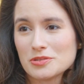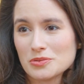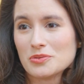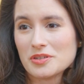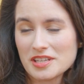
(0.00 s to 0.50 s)

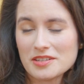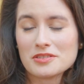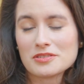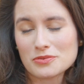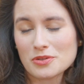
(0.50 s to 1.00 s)
to
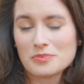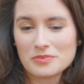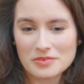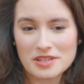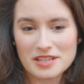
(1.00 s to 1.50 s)
hear this
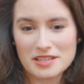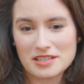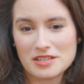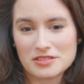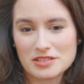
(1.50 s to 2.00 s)
from
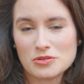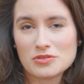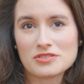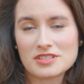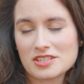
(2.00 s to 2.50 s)
an
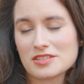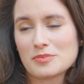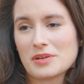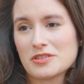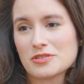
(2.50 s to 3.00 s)
institution such as
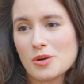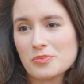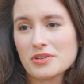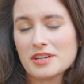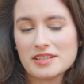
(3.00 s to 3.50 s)
the Paris
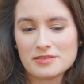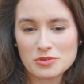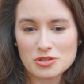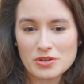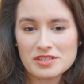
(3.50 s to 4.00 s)
Opera, and
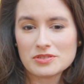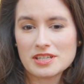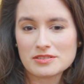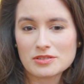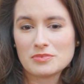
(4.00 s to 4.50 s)
which
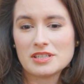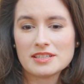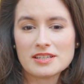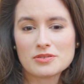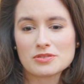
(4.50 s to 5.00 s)
resonates
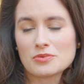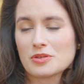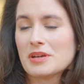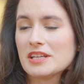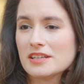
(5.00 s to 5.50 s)
completely also
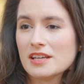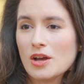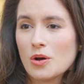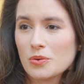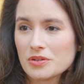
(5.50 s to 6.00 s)
with many
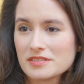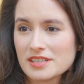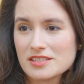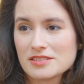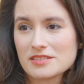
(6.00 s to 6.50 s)

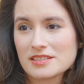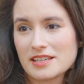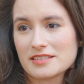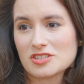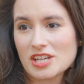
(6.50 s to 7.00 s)
organizations
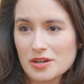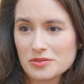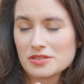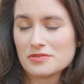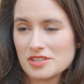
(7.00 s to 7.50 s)
that
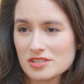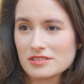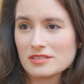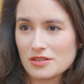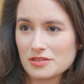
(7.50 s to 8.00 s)
share this
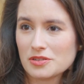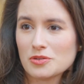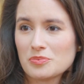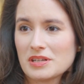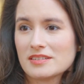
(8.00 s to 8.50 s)
vision on a
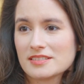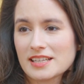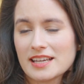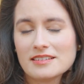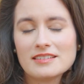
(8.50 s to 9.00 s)
European
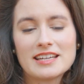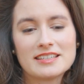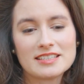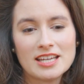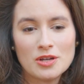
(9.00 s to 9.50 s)
scale.
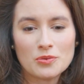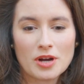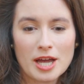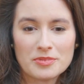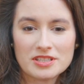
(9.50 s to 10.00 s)
And
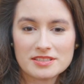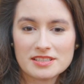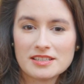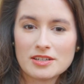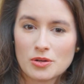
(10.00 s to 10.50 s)
we're happy to
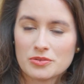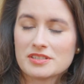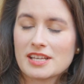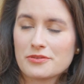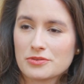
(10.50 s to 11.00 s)
see that all
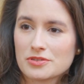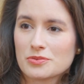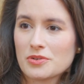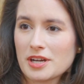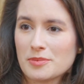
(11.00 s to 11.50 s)
these
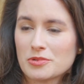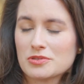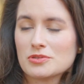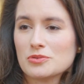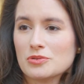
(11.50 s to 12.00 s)
efforts we're able
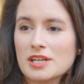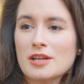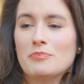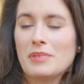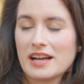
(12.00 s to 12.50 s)
to
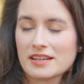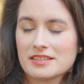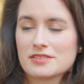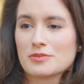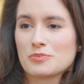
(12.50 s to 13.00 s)
back and